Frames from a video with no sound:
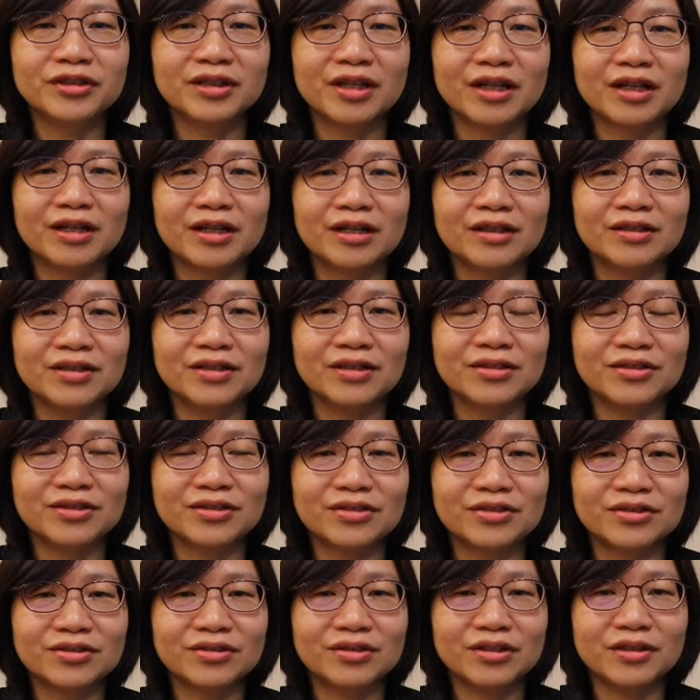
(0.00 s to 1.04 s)
line
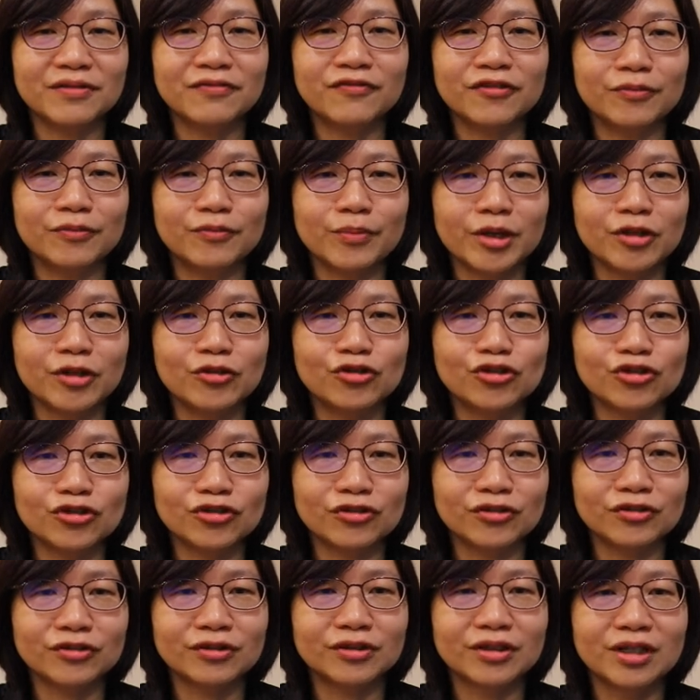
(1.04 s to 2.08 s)
is the
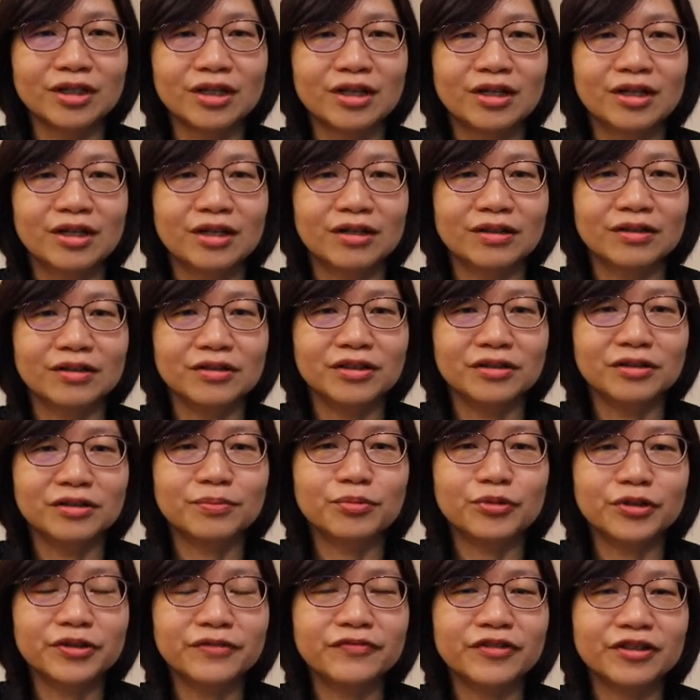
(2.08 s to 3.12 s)
information in the
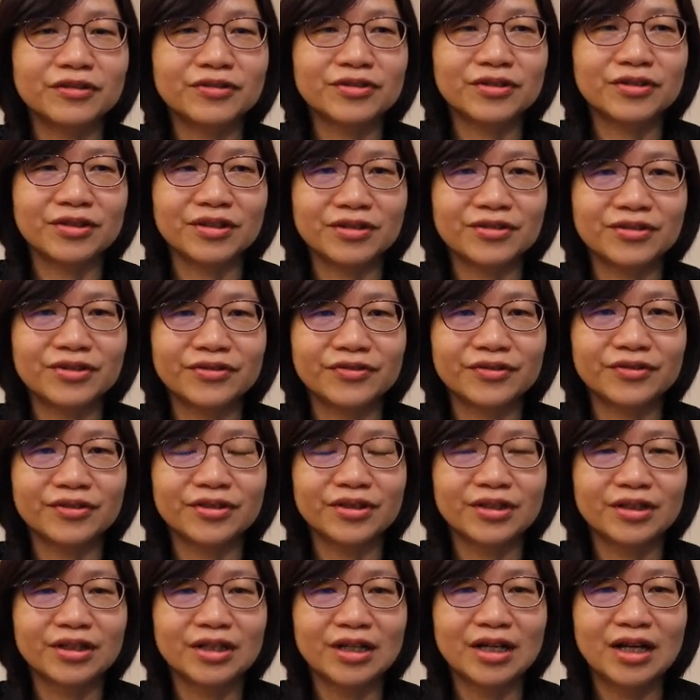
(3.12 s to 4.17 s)
previous years.
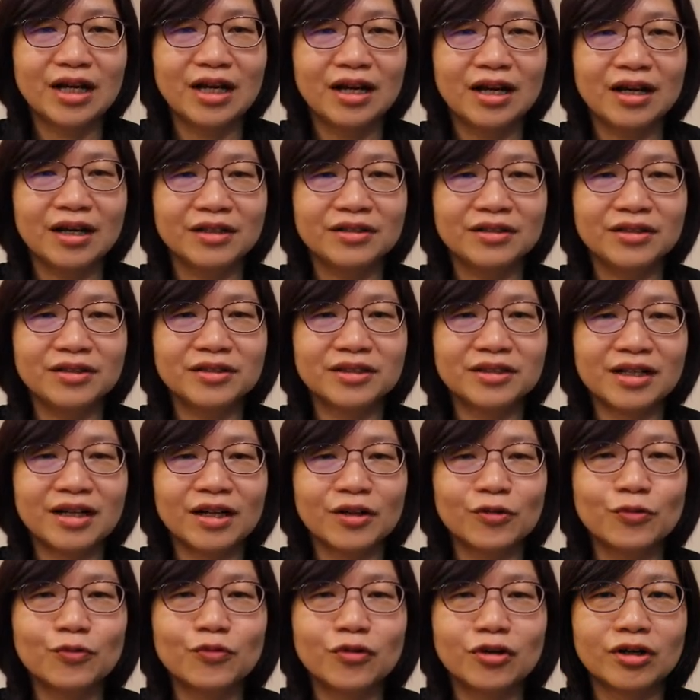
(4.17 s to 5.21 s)
And in
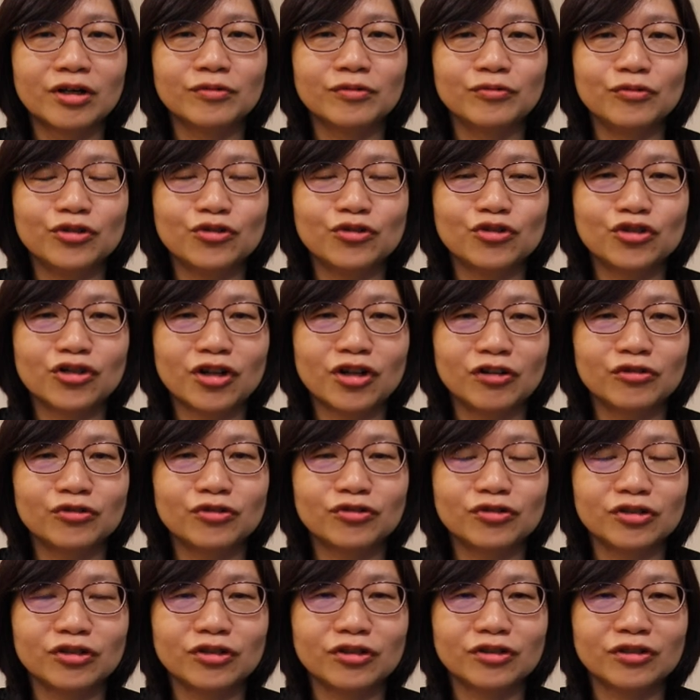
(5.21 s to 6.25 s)
Taiwan, we charge
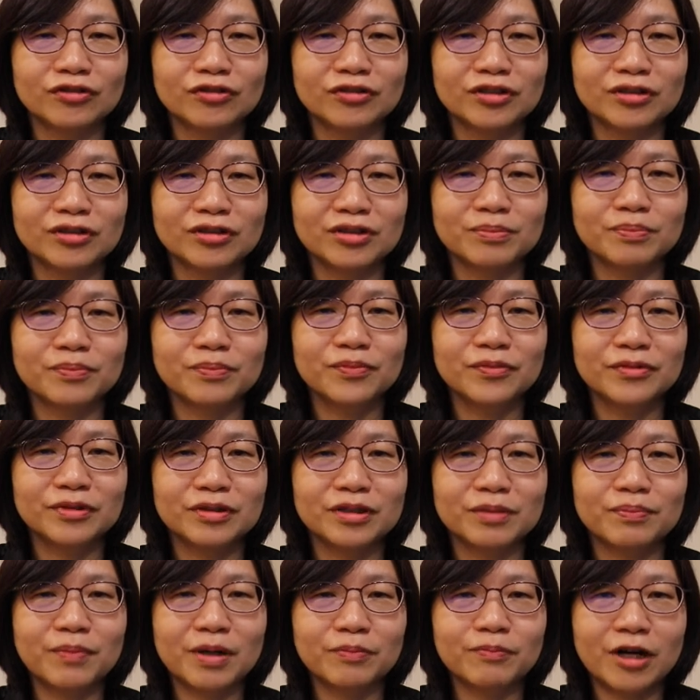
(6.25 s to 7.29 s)

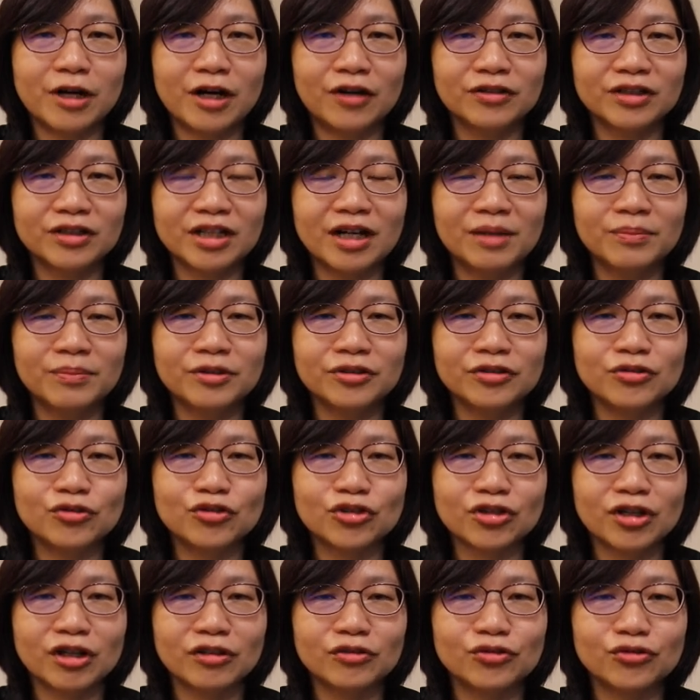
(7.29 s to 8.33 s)
the power company
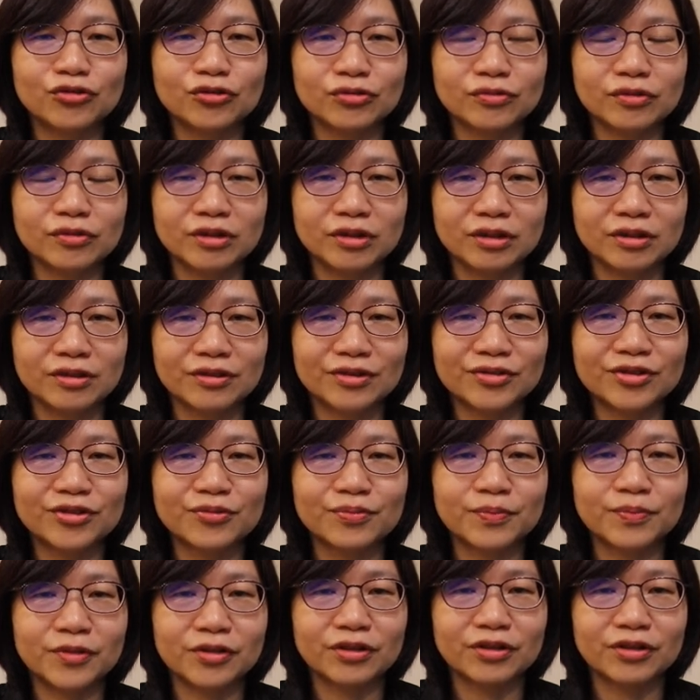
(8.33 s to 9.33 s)
charge us